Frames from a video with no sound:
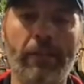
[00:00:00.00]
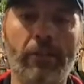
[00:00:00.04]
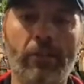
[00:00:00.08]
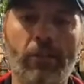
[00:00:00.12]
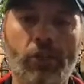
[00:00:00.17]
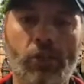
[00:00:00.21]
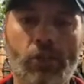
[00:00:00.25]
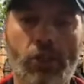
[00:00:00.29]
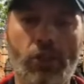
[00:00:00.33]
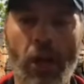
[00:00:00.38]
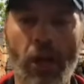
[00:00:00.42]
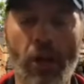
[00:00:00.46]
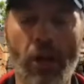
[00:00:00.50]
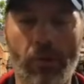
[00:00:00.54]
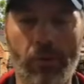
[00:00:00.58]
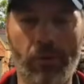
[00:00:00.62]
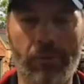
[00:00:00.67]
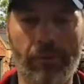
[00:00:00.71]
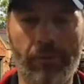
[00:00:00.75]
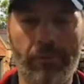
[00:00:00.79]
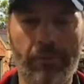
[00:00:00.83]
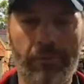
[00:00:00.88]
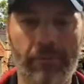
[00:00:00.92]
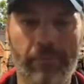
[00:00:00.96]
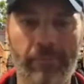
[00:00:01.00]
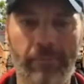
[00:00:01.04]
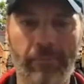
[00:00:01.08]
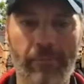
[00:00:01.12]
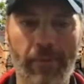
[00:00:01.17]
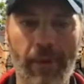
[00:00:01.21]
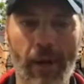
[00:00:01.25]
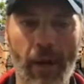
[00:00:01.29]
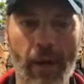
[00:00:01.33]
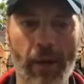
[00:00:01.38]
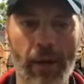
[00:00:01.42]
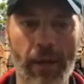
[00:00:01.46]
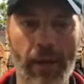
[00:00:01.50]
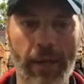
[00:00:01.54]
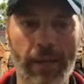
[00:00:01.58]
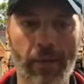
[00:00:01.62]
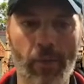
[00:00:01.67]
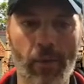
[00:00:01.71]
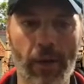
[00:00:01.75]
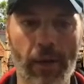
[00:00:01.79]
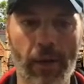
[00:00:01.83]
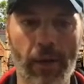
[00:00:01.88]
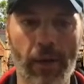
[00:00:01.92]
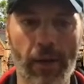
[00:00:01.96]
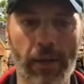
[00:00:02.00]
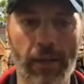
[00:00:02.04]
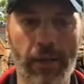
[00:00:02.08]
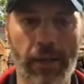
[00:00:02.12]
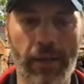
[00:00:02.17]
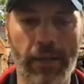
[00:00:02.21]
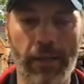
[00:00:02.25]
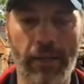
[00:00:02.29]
show on anywhere on any of